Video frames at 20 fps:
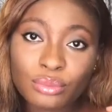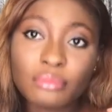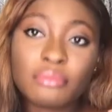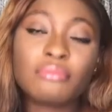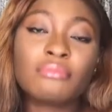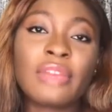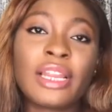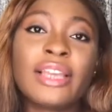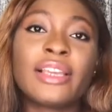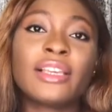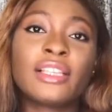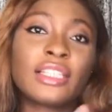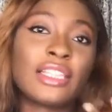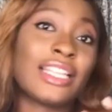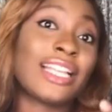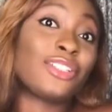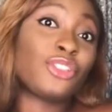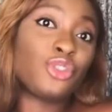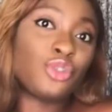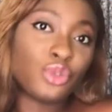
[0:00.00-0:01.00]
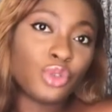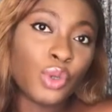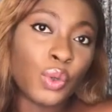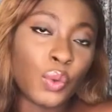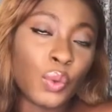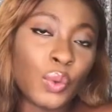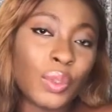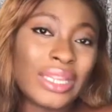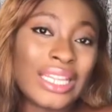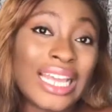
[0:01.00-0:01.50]
like that, you
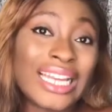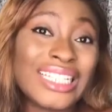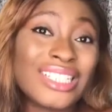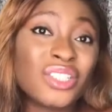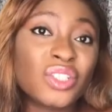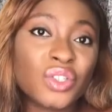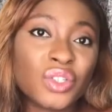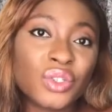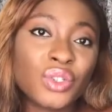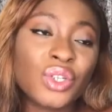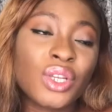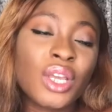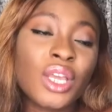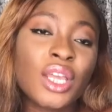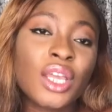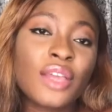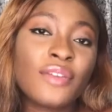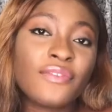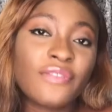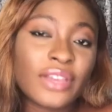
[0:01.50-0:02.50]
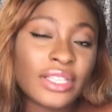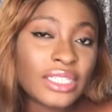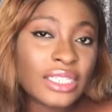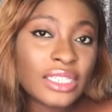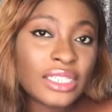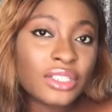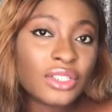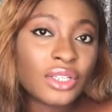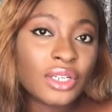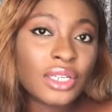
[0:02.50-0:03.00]
know, that is good
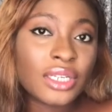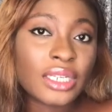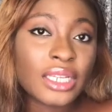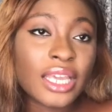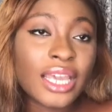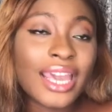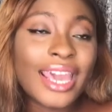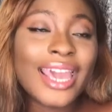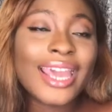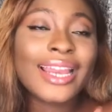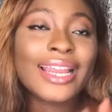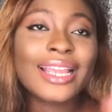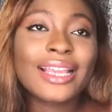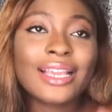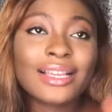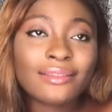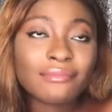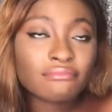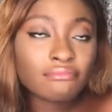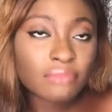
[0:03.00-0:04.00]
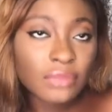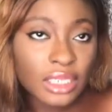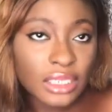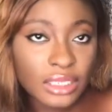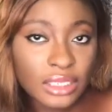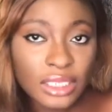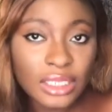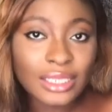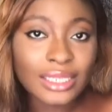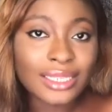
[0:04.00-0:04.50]
fertility clinic. Any
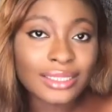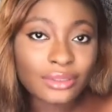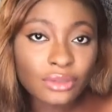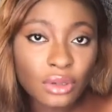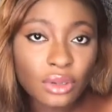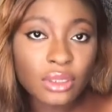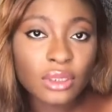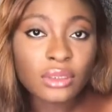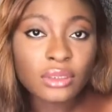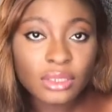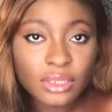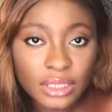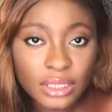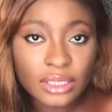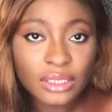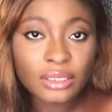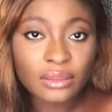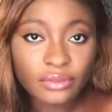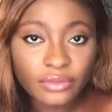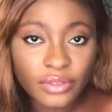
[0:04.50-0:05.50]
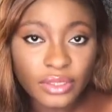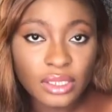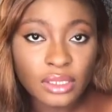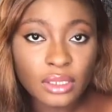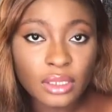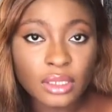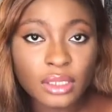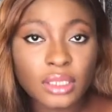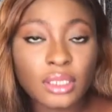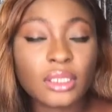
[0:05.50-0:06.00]
clinic that calls itself
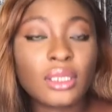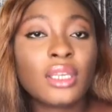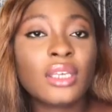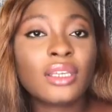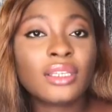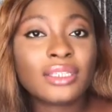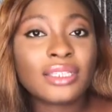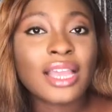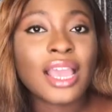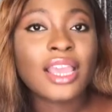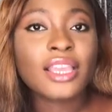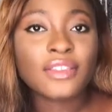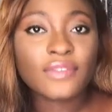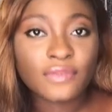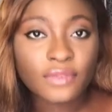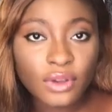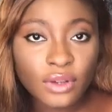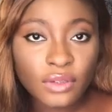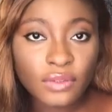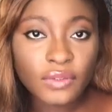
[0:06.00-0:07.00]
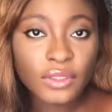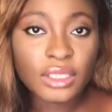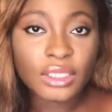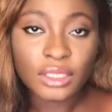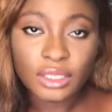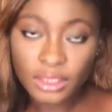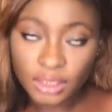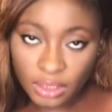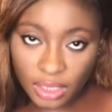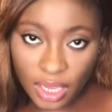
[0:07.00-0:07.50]
fertility, they are involved
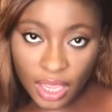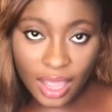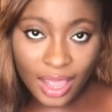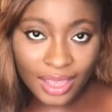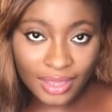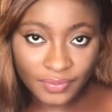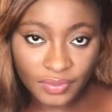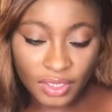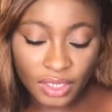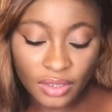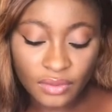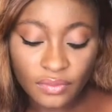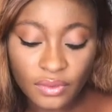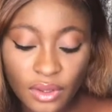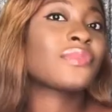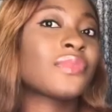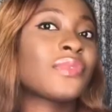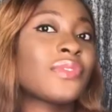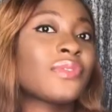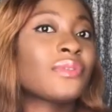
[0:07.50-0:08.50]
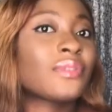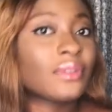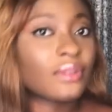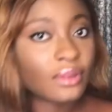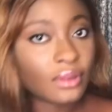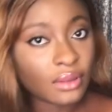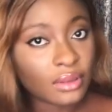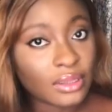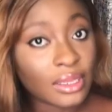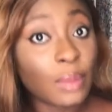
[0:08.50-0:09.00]
in IVF.
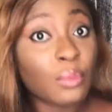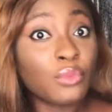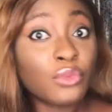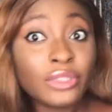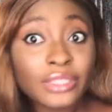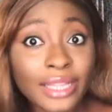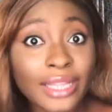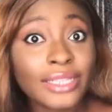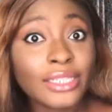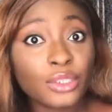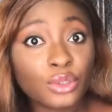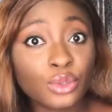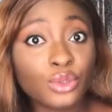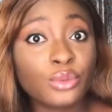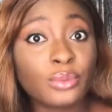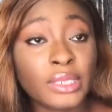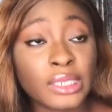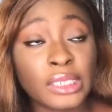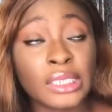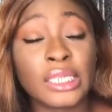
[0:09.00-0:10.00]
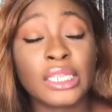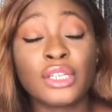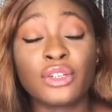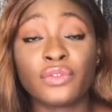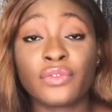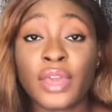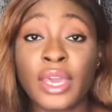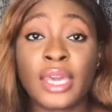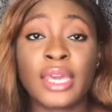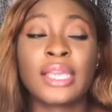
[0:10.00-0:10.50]
They're most likely going to be in need of
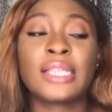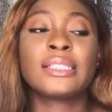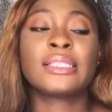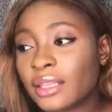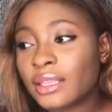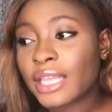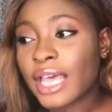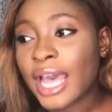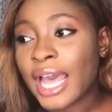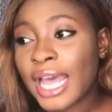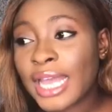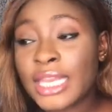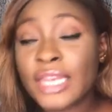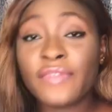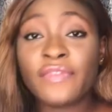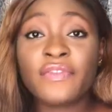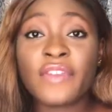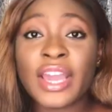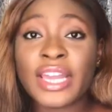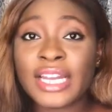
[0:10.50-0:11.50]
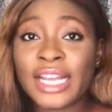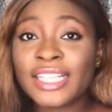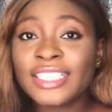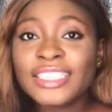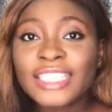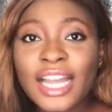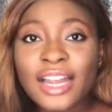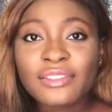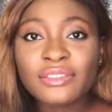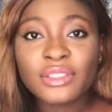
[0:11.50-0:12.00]
eggs, and the
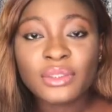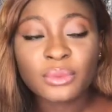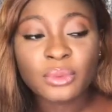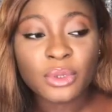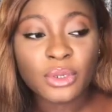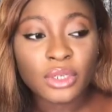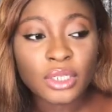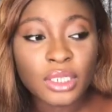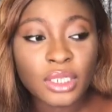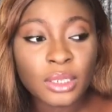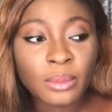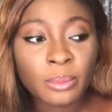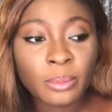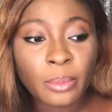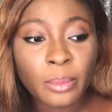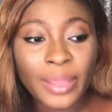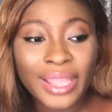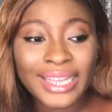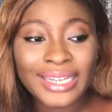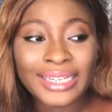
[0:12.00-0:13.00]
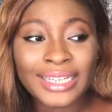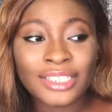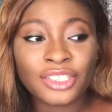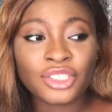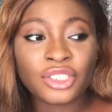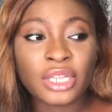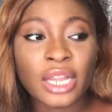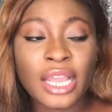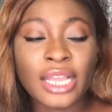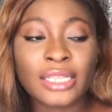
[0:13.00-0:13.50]
financial reward in
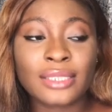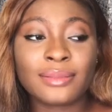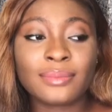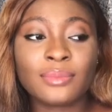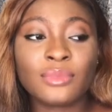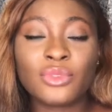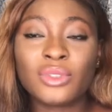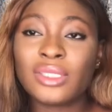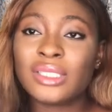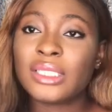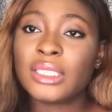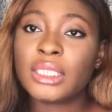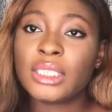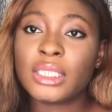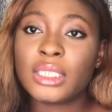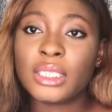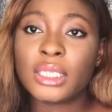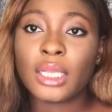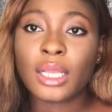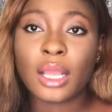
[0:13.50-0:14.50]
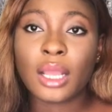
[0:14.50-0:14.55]
Nigeria is mostly